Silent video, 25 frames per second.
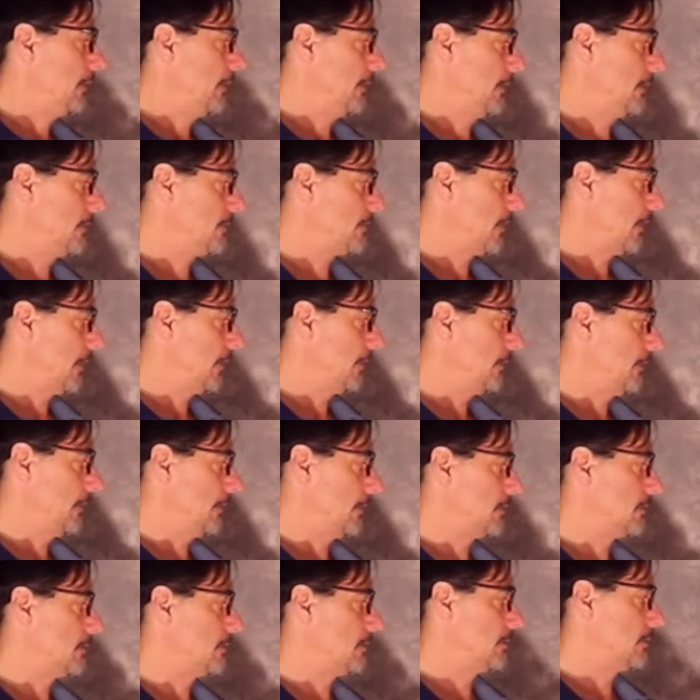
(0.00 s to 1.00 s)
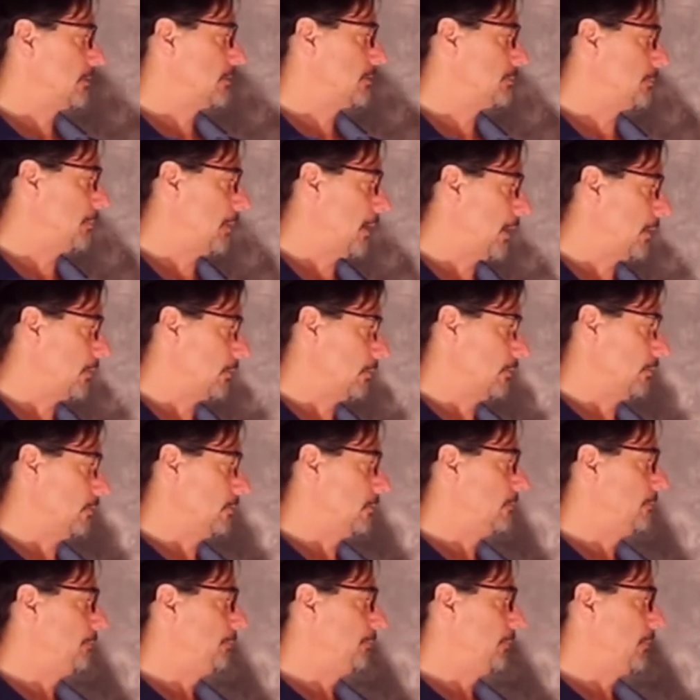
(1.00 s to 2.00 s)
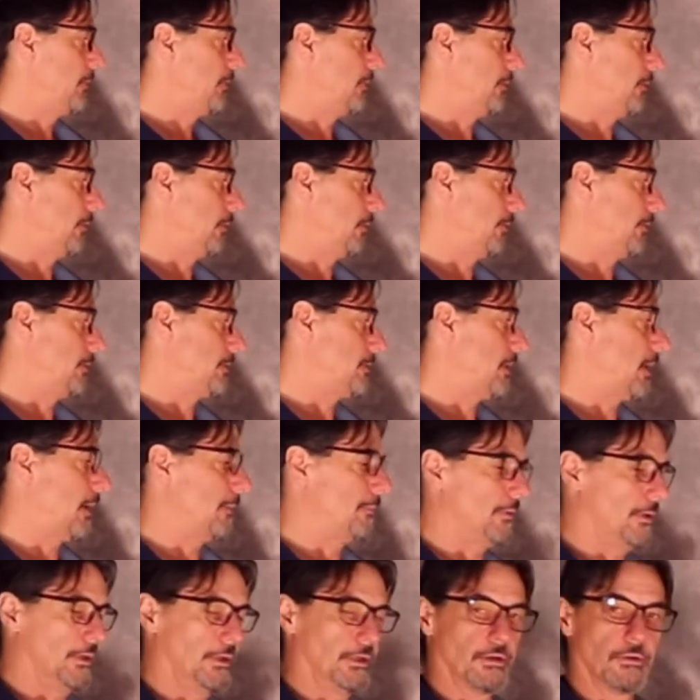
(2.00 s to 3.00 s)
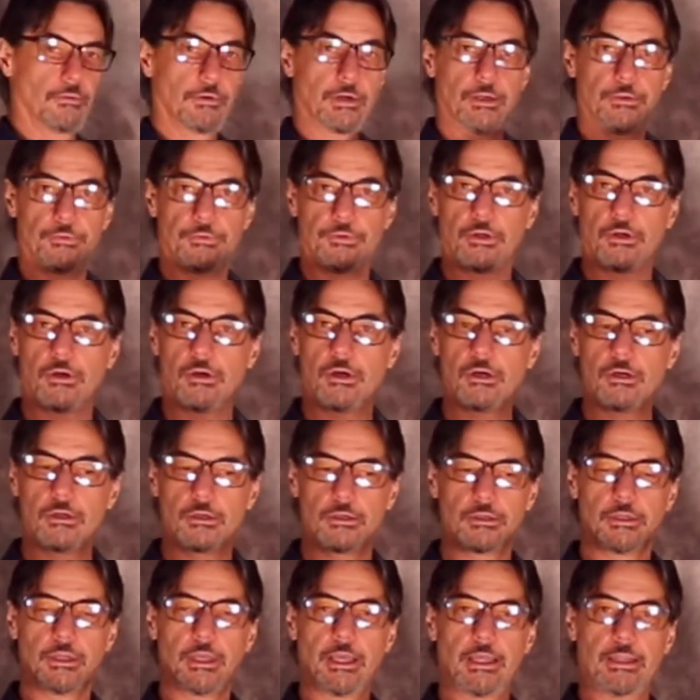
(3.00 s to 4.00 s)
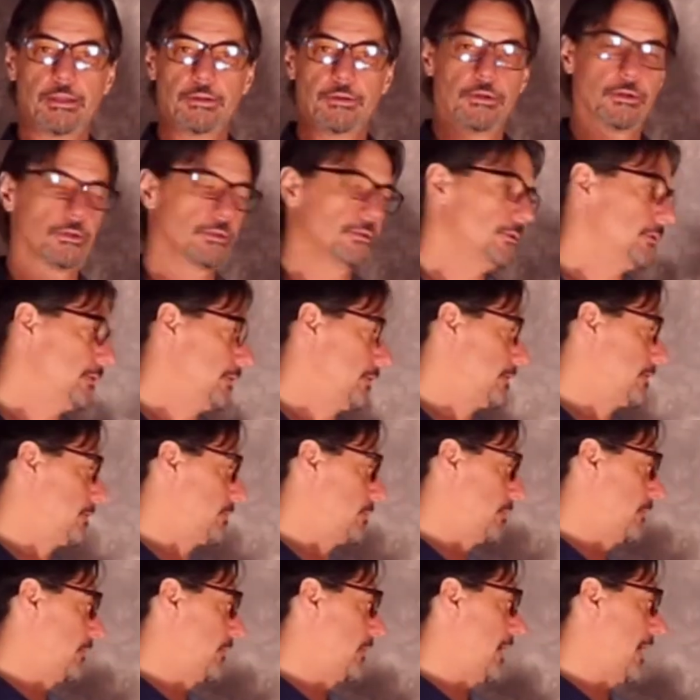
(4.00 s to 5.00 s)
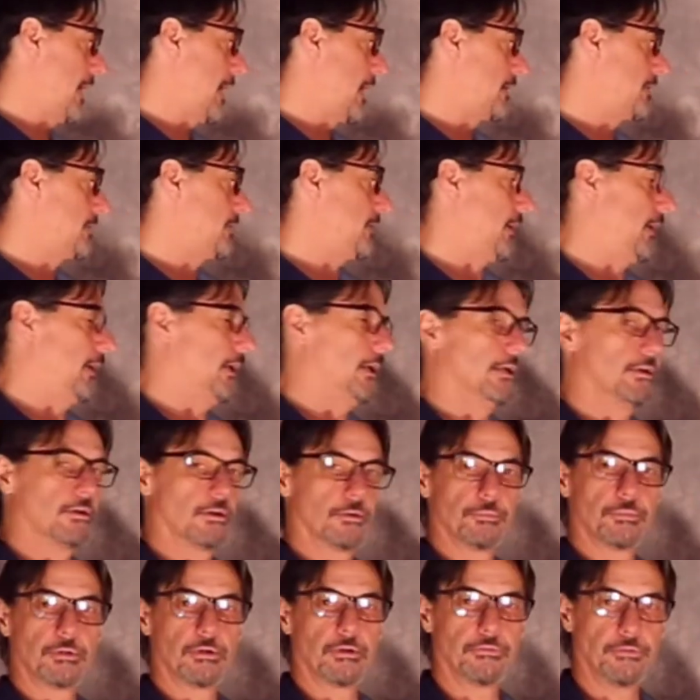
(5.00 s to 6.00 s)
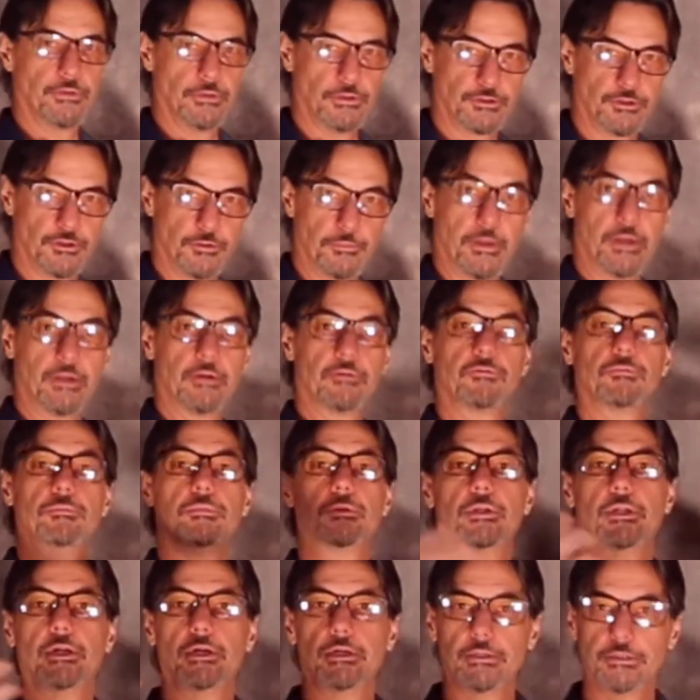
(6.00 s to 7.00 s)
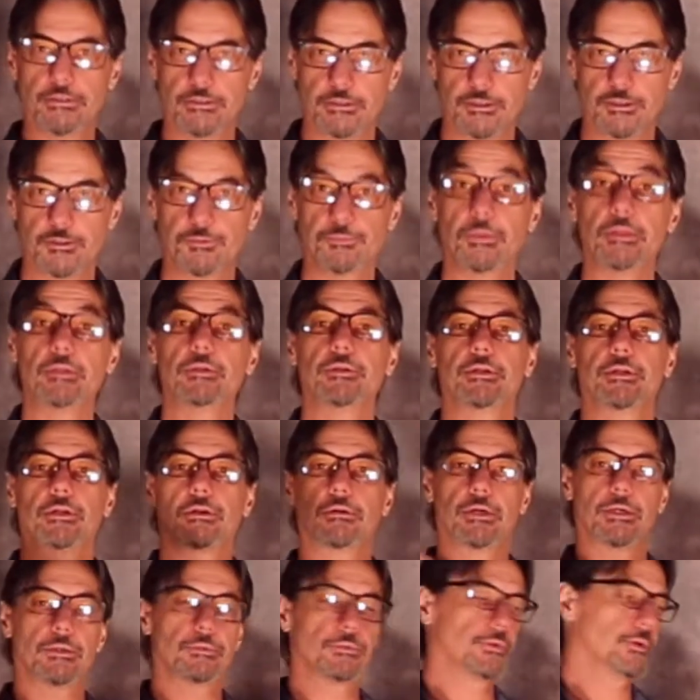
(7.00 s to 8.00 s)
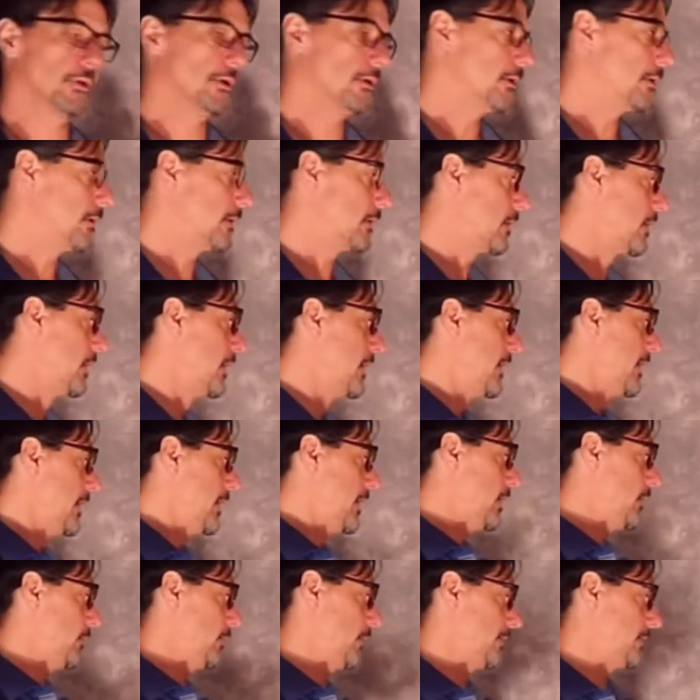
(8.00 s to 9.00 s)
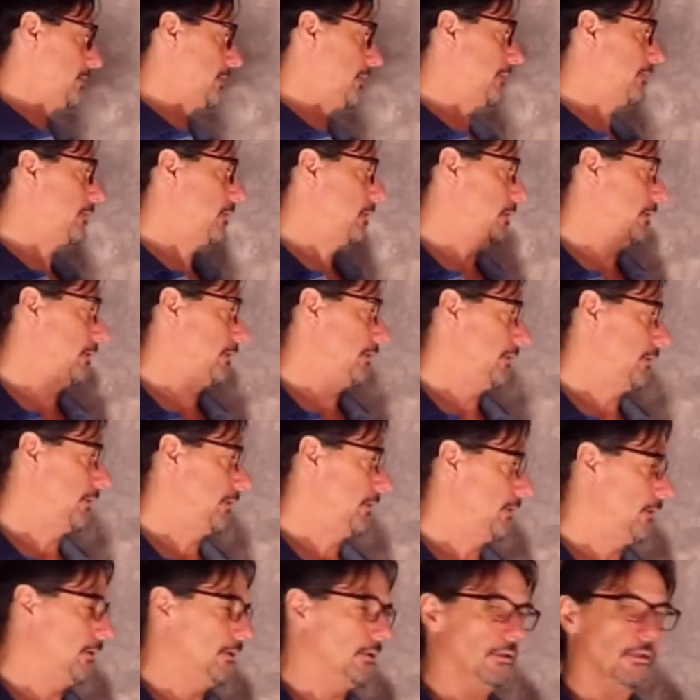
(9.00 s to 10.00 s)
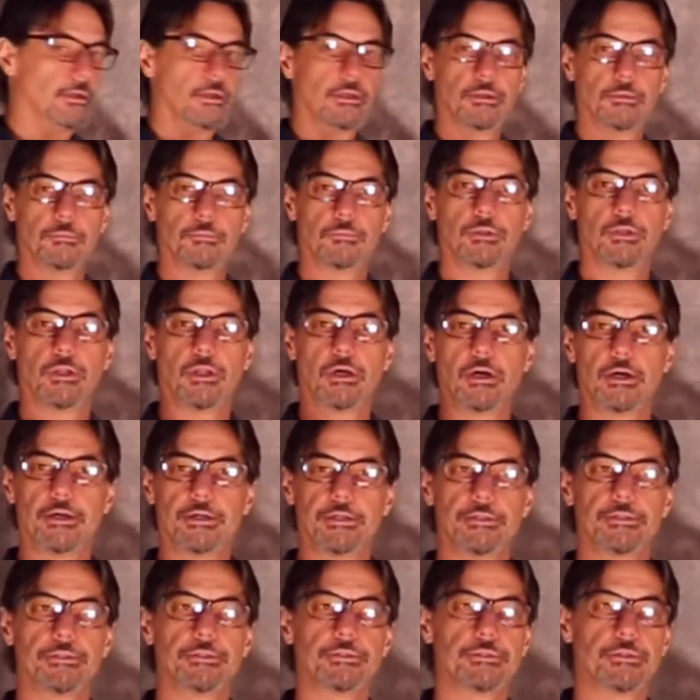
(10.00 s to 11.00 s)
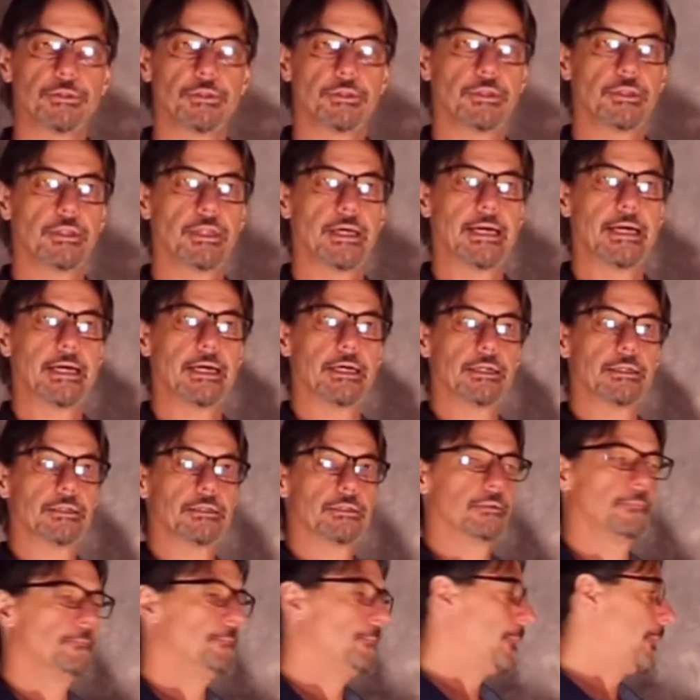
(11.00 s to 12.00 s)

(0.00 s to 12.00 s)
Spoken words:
inside this spiral, that's happening around the heart, and there's this sort of cascade or profuse amount of blood spilling around the heart, which definitely implies that,